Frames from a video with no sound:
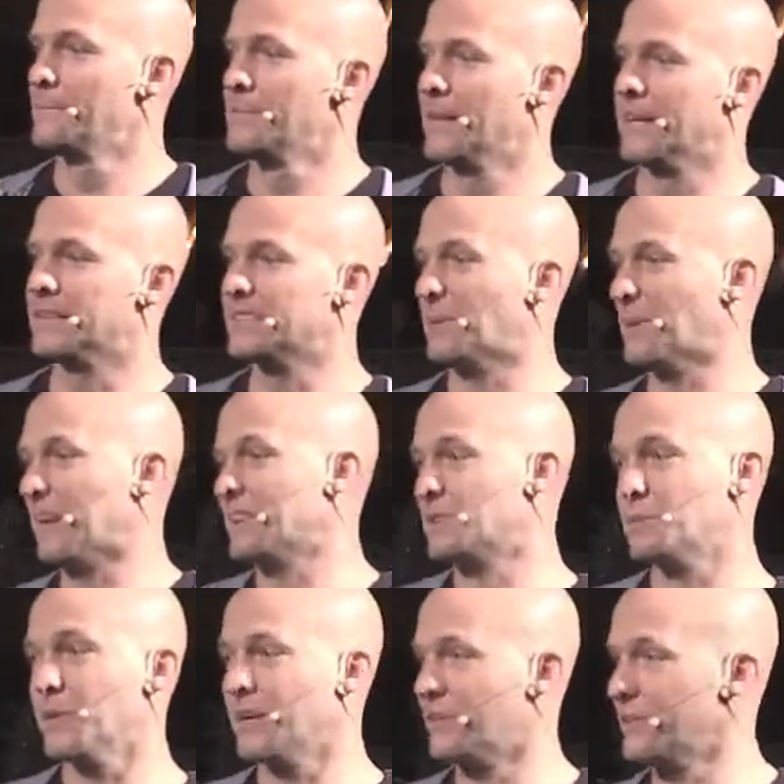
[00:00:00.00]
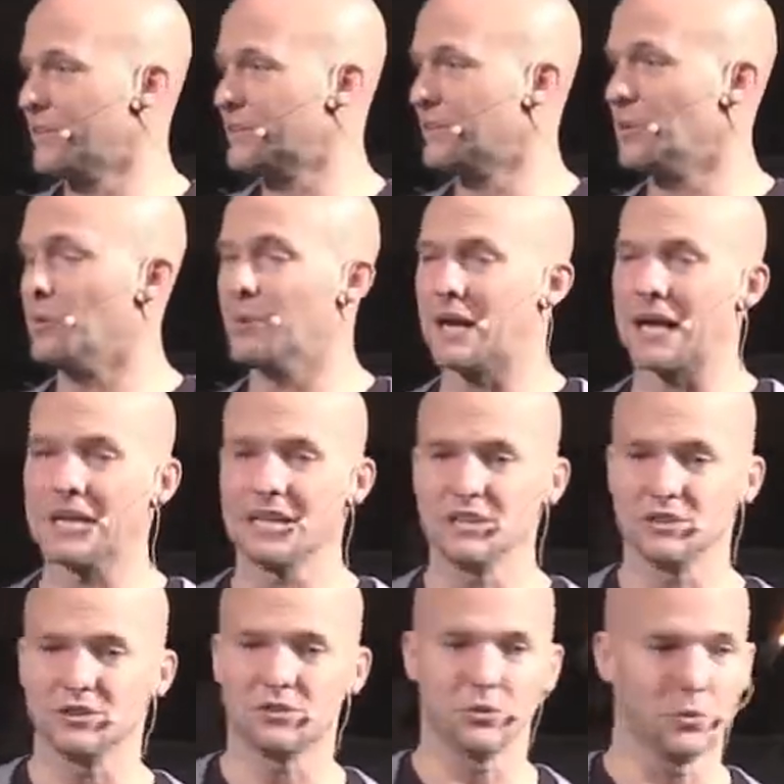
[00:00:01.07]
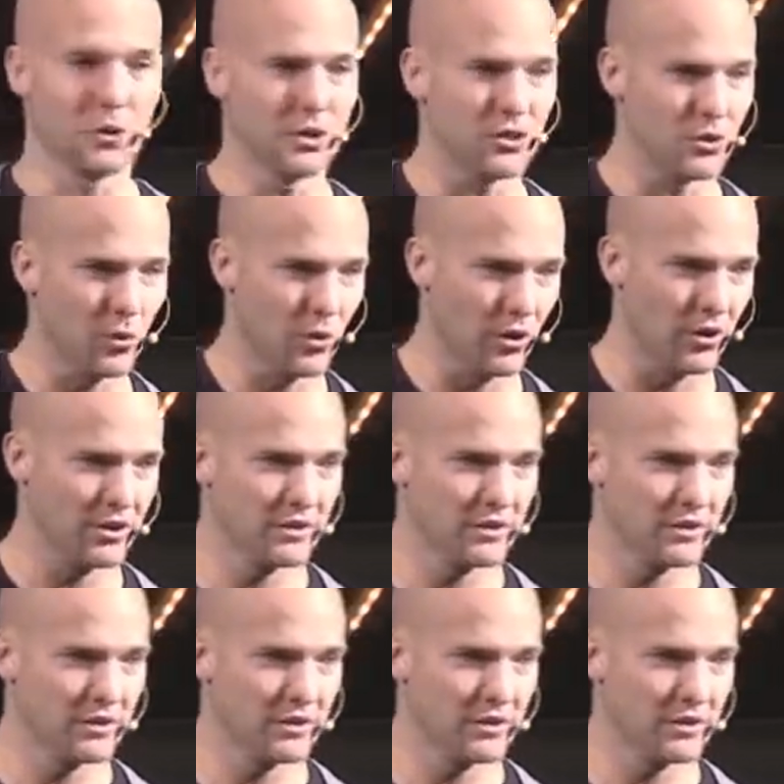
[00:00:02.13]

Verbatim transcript: He says, I'm not going to explain everything to you, but I need you to endure,